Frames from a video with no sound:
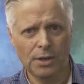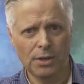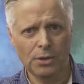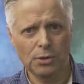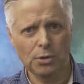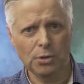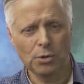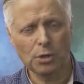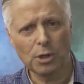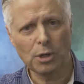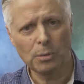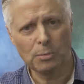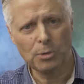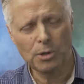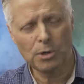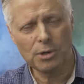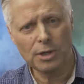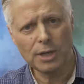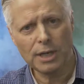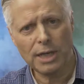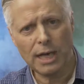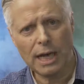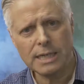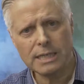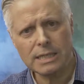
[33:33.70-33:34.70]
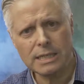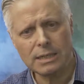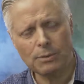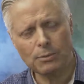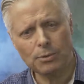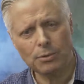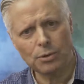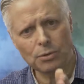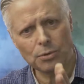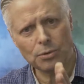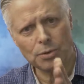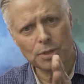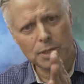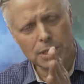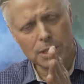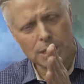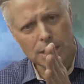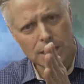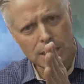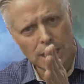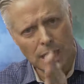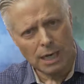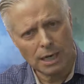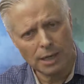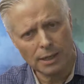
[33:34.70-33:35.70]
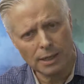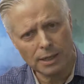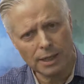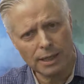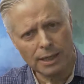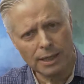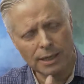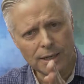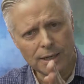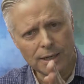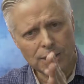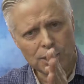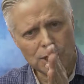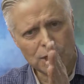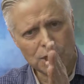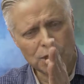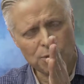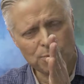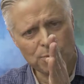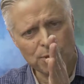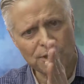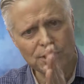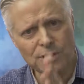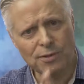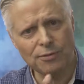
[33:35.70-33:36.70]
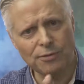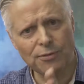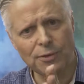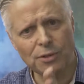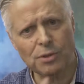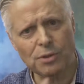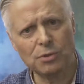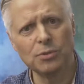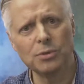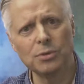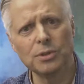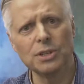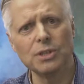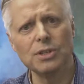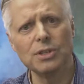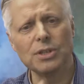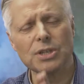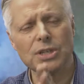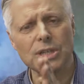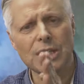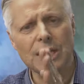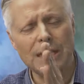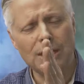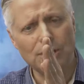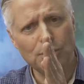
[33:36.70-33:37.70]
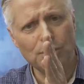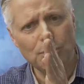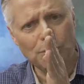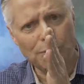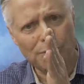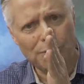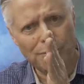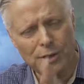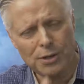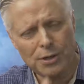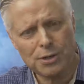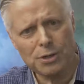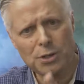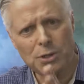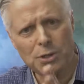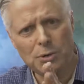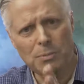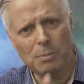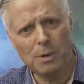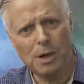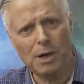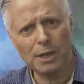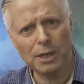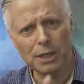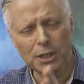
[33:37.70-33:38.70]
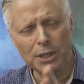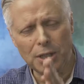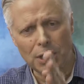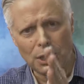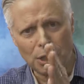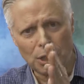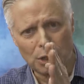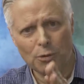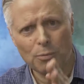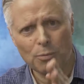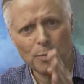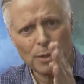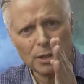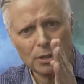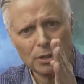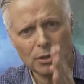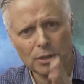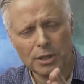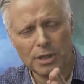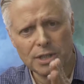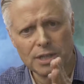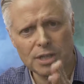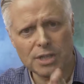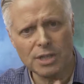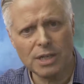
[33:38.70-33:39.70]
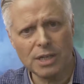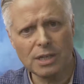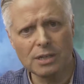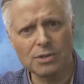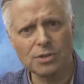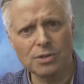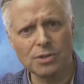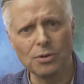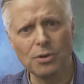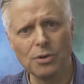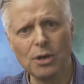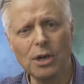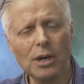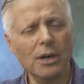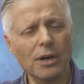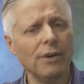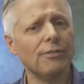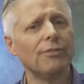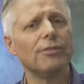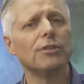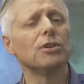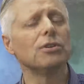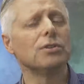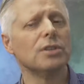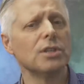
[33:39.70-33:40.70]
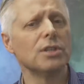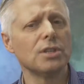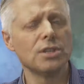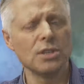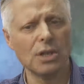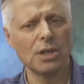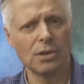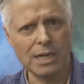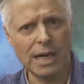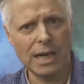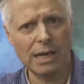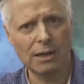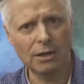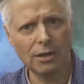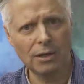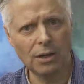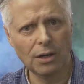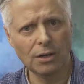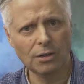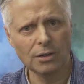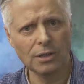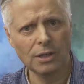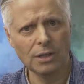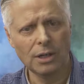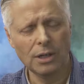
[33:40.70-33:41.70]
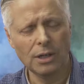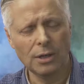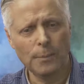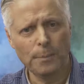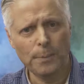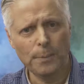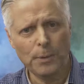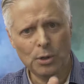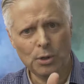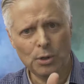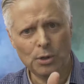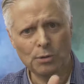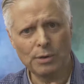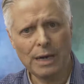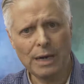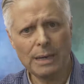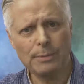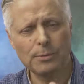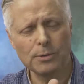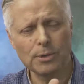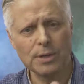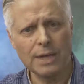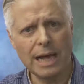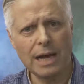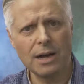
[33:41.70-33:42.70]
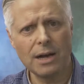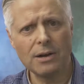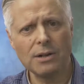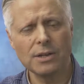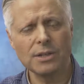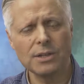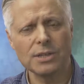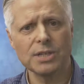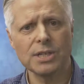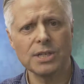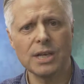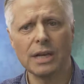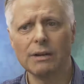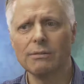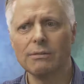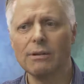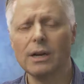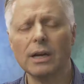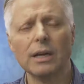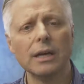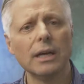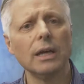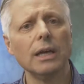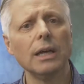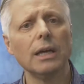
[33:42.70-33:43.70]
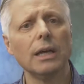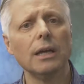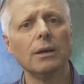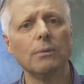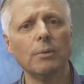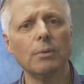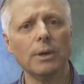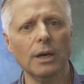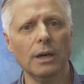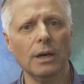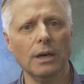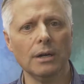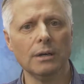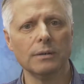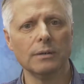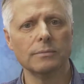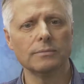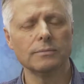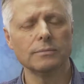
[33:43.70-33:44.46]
You're communicating with your target specific audience, your vertical market that you've been looking to sell to for goodness knows how long. You're able now to say, right, here we are.